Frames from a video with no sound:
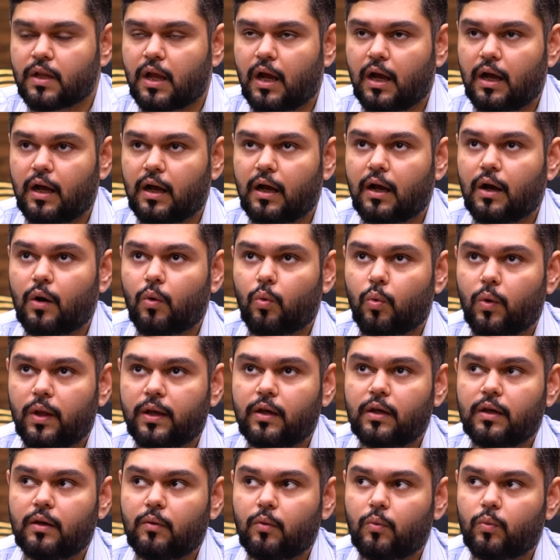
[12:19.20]

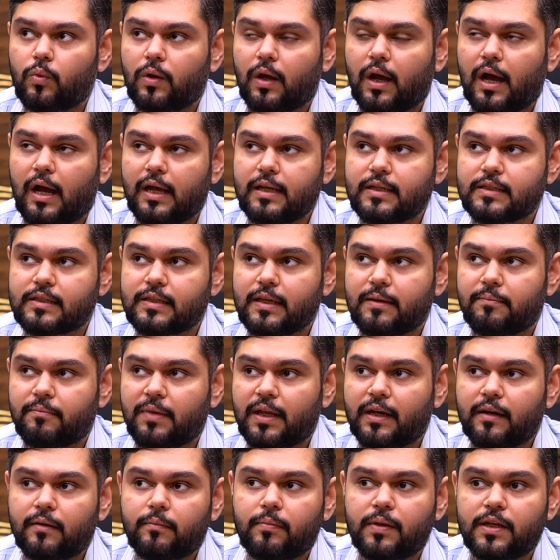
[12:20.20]
When I say
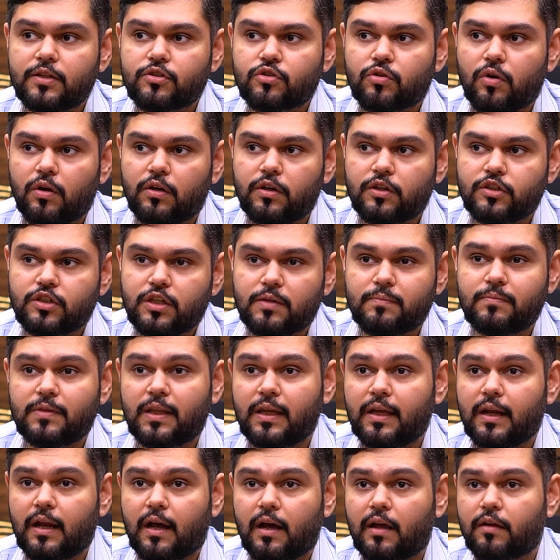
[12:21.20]
merit-based scholarship,
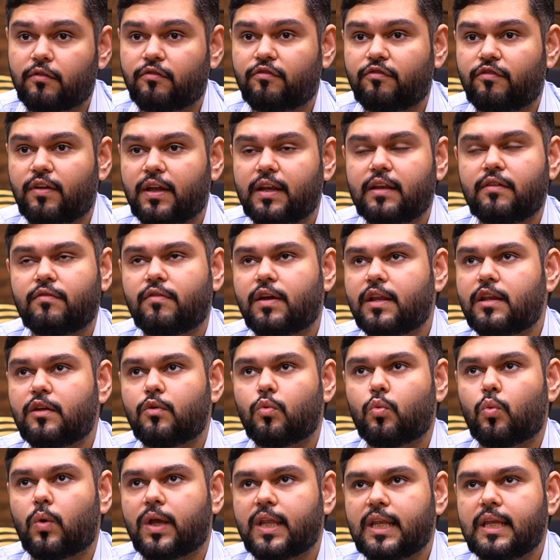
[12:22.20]
there are very, very,
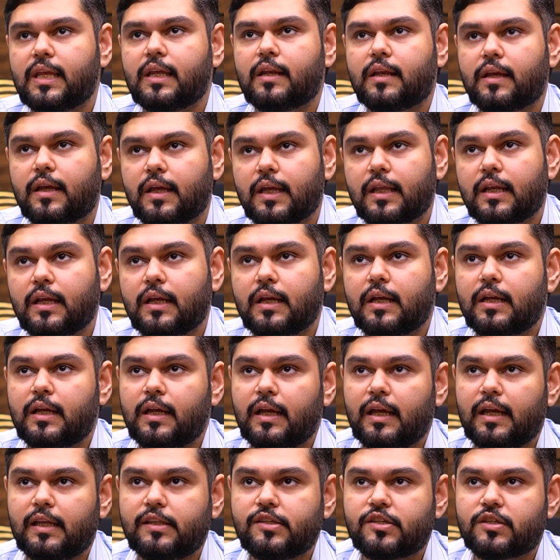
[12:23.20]
very rare
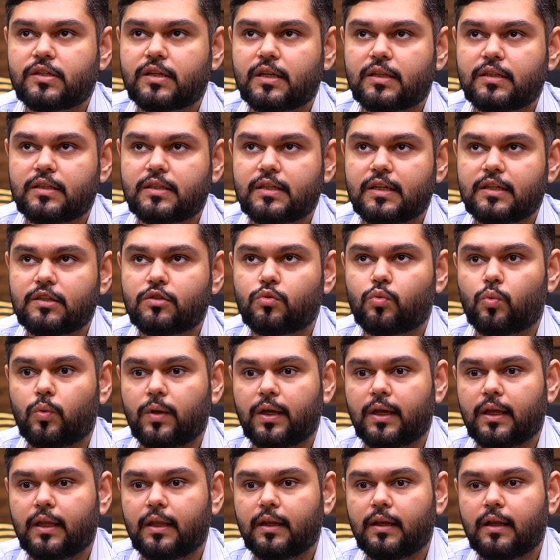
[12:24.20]
instances
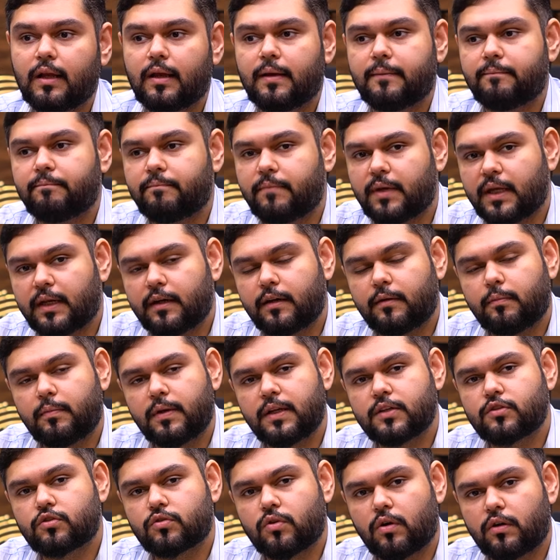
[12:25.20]
where
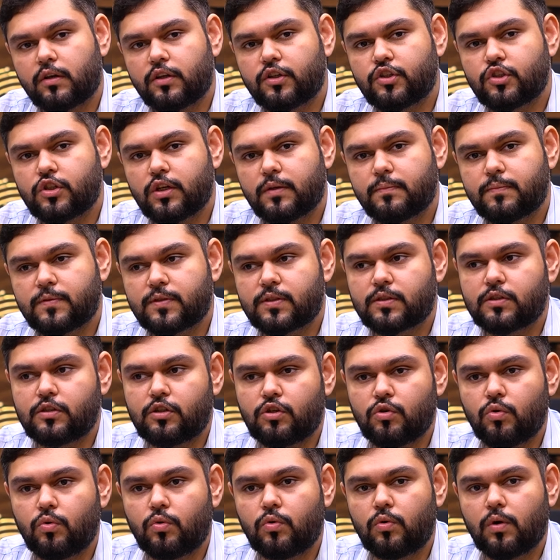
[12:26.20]
merit-based scholarships
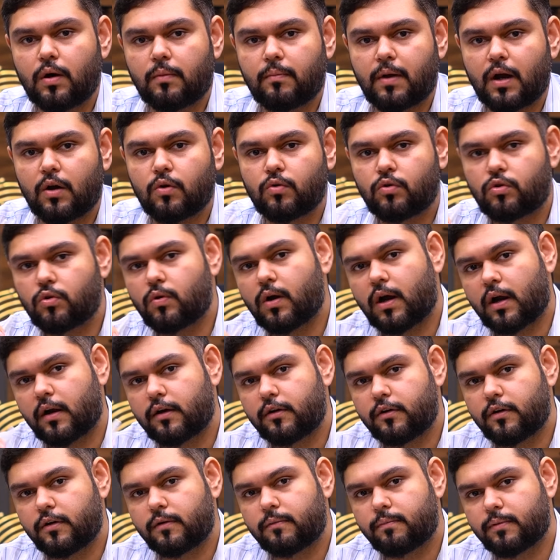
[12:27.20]
do amount to
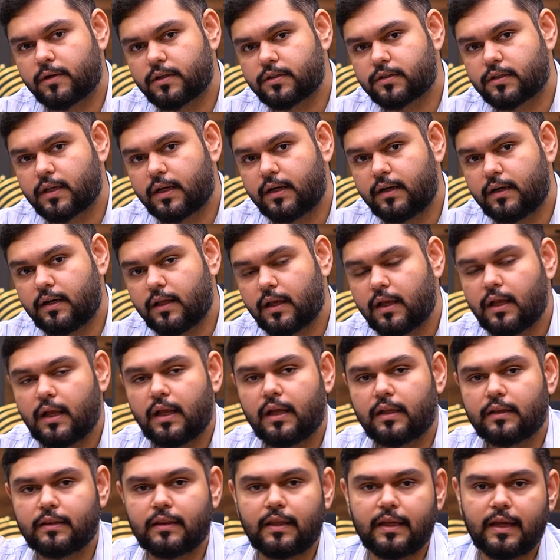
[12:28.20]
100%.
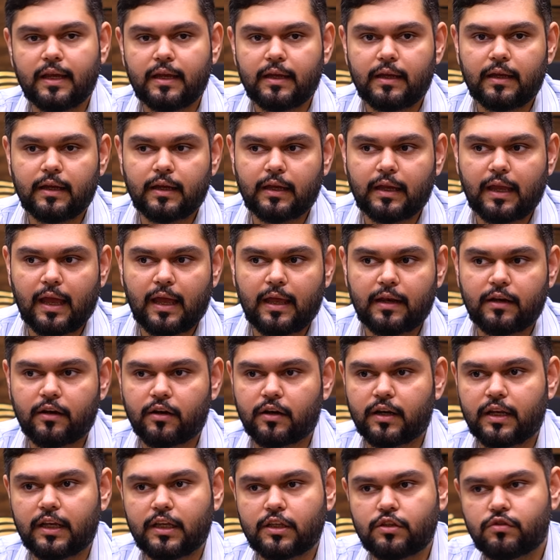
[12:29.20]
They can
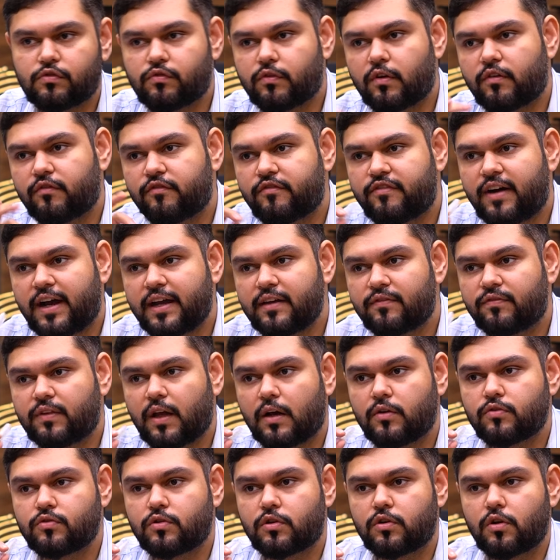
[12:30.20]
range from
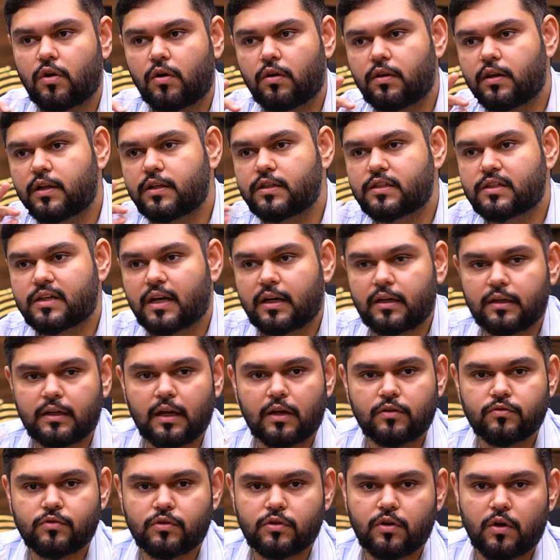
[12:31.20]
$5,000,
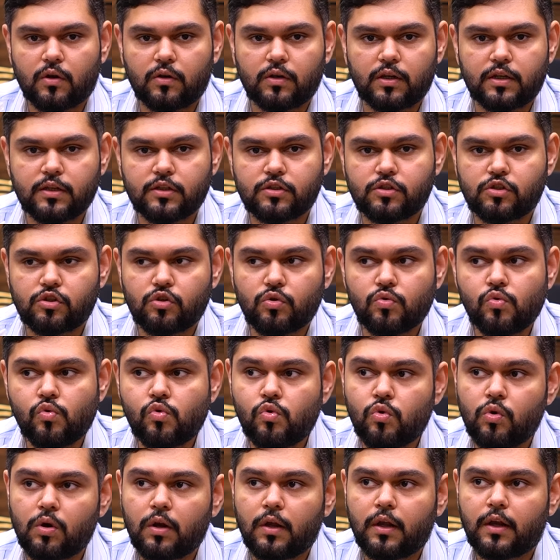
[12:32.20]
$10,000
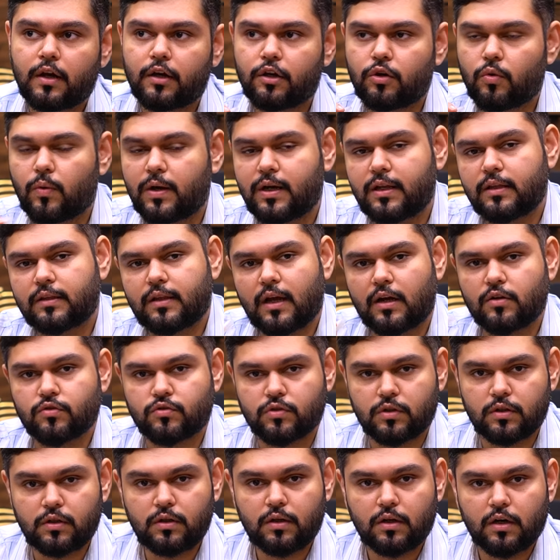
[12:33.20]
to
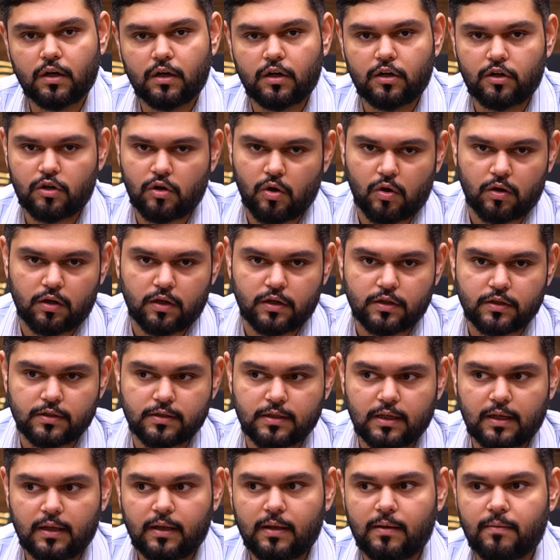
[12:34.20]

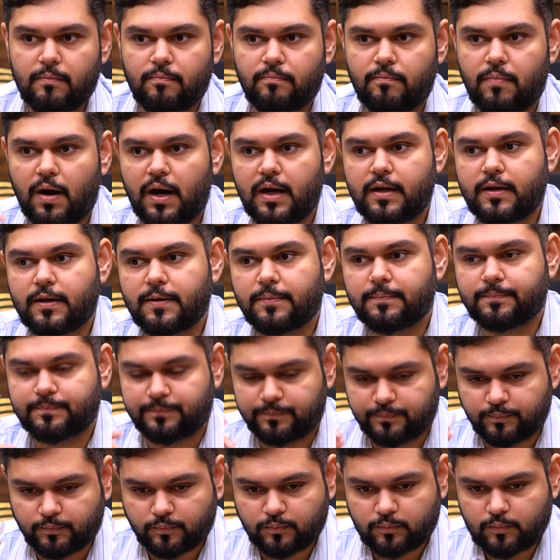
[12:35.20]
$20,000. But
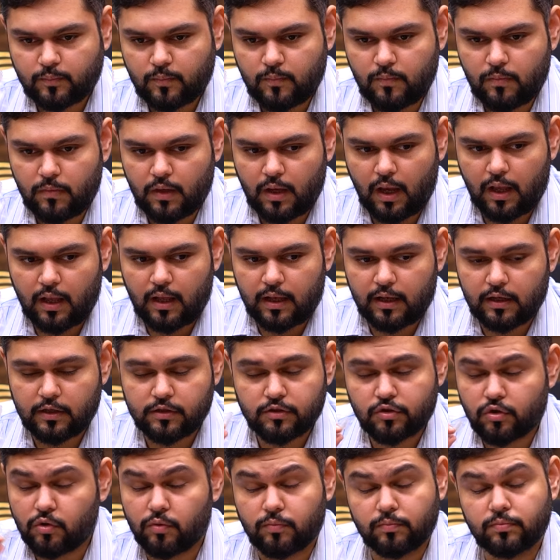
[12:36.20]

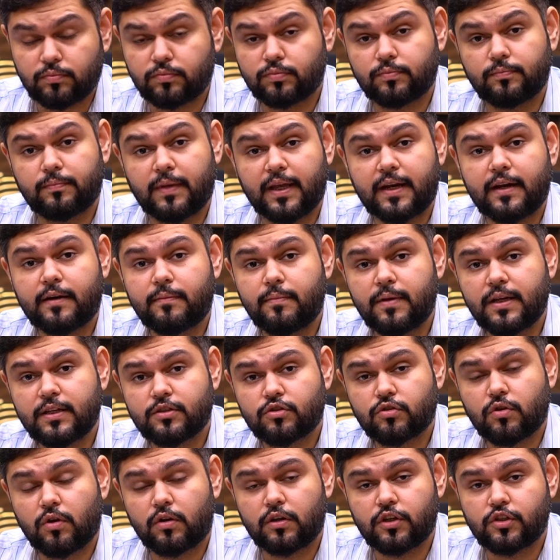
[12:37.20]
so
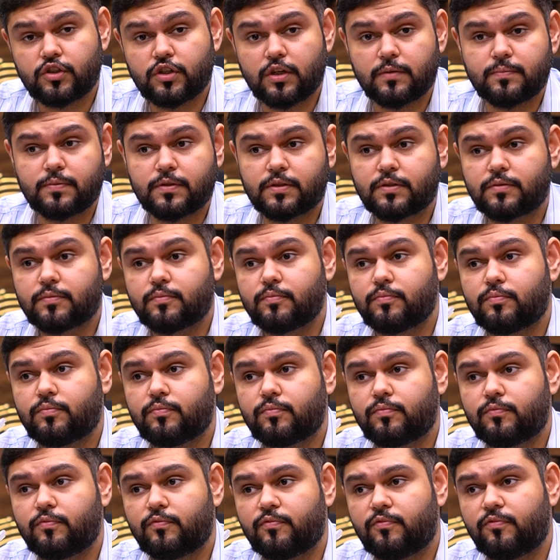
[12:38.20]
merit-based scholarships
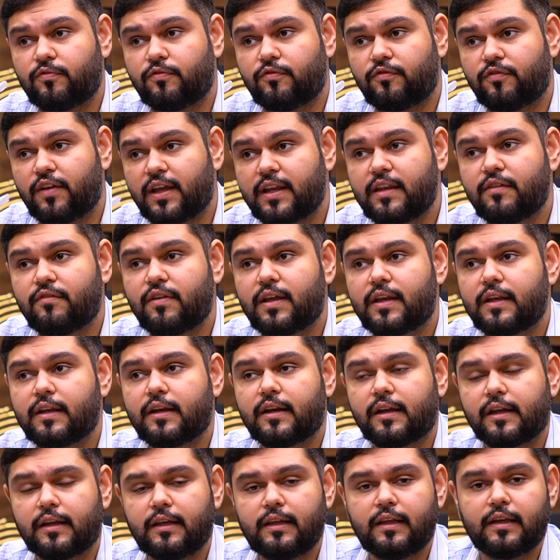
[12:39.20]
very, very
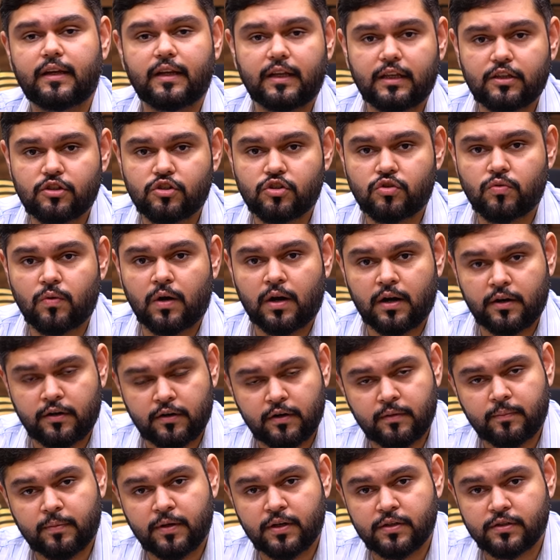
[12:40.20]
rarely range to
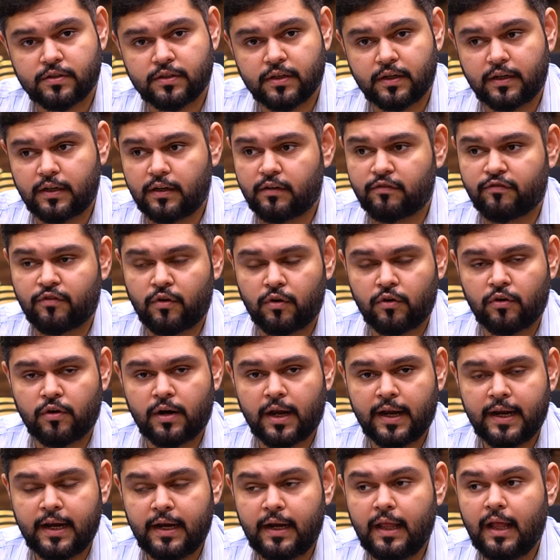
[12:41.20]
100% full
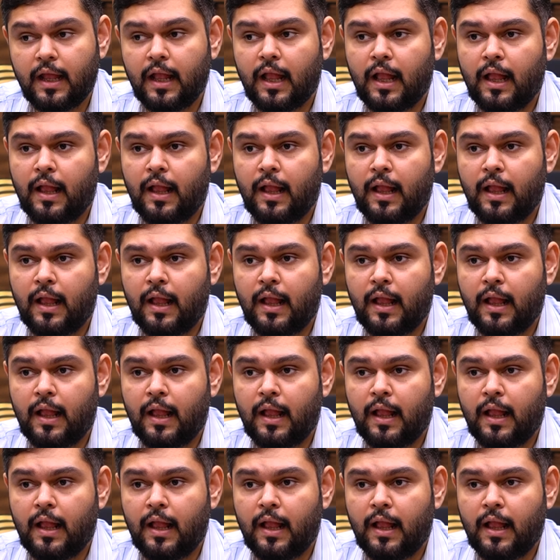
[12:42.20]
ride.